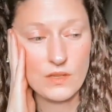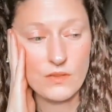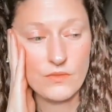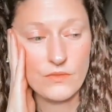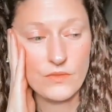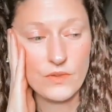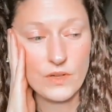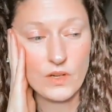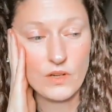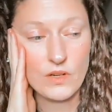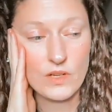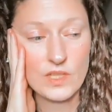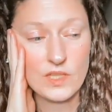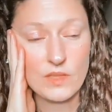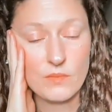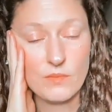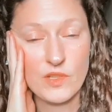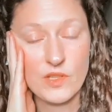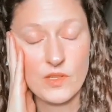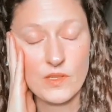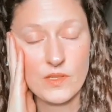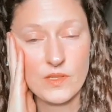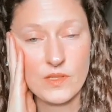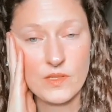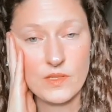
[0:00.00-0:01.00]
for
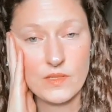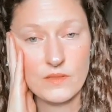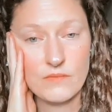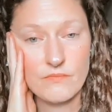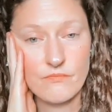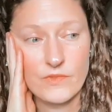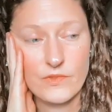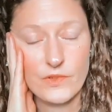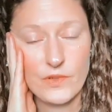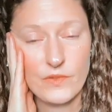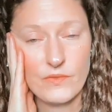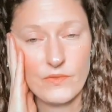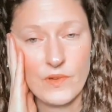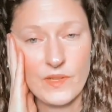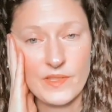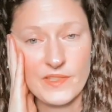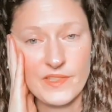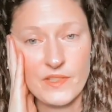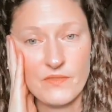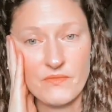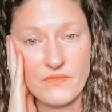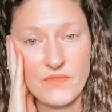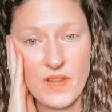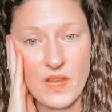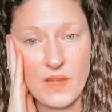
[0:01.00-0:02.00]
Christmas for friends
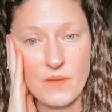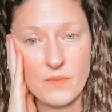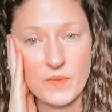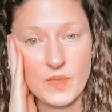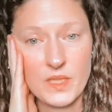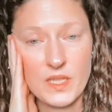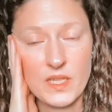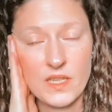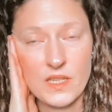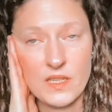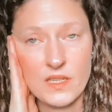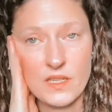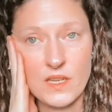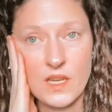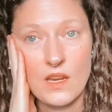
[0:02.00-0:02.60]
and family.